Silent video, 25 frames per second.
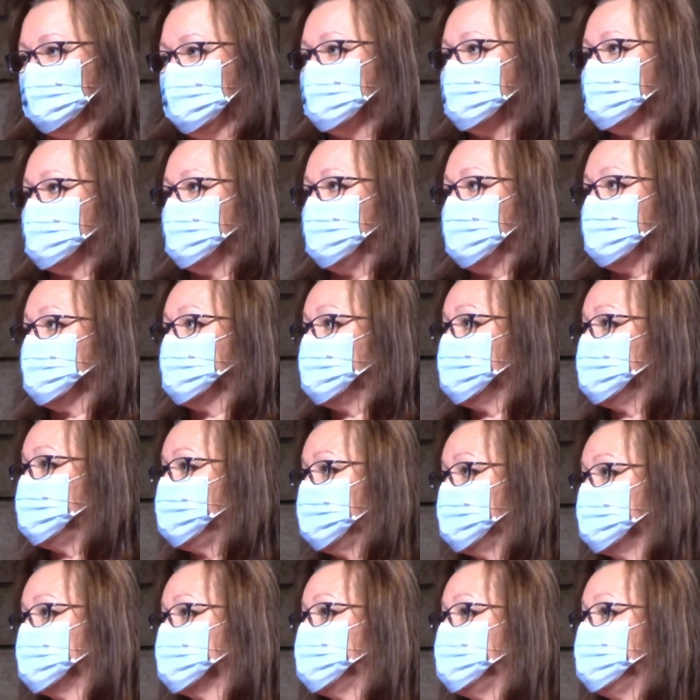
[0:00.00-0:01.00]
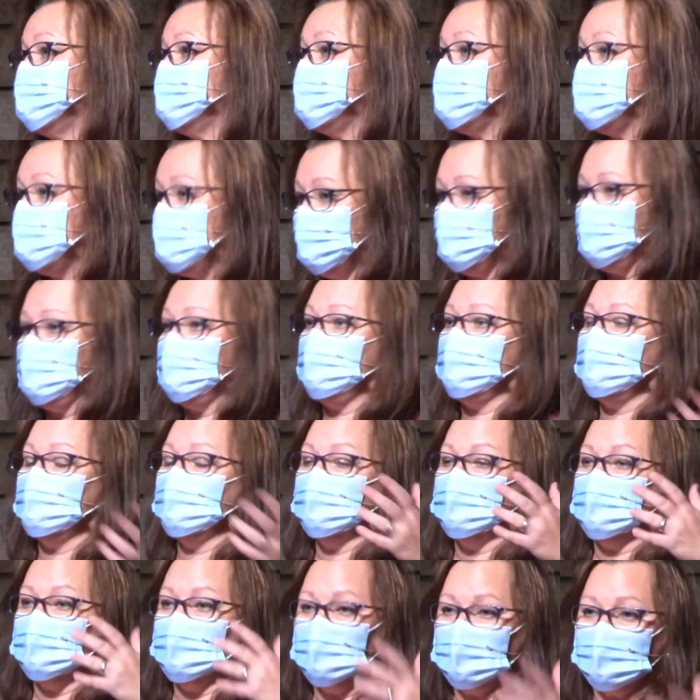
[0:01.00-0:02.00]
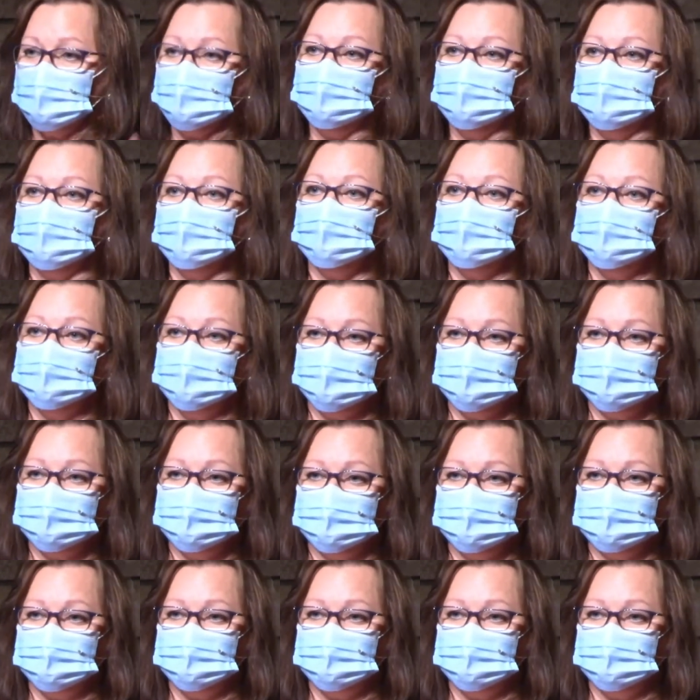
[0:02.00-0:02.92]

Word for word: It's about the folks who need our help.